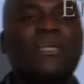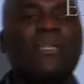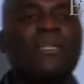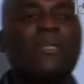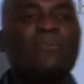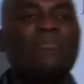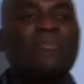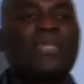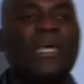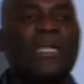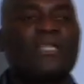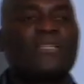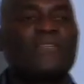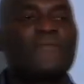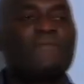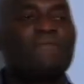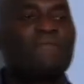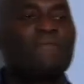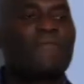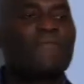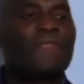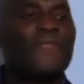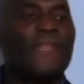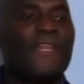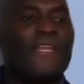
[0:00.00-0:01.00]
tell him that,
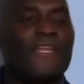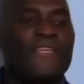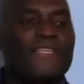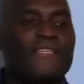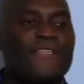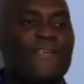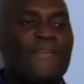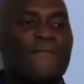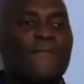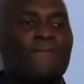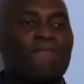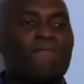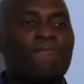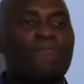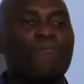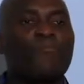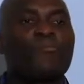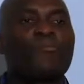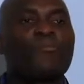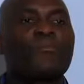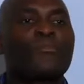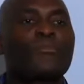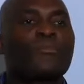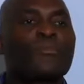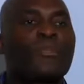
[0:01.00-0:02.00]
listen,
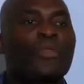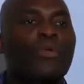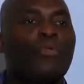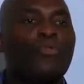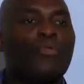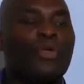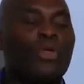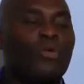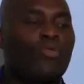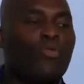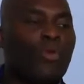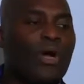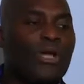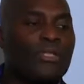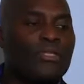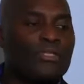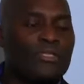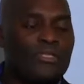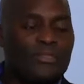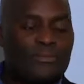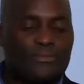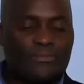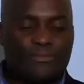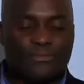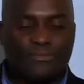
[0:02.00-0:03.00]
we want
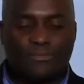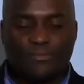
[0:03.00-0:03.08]
to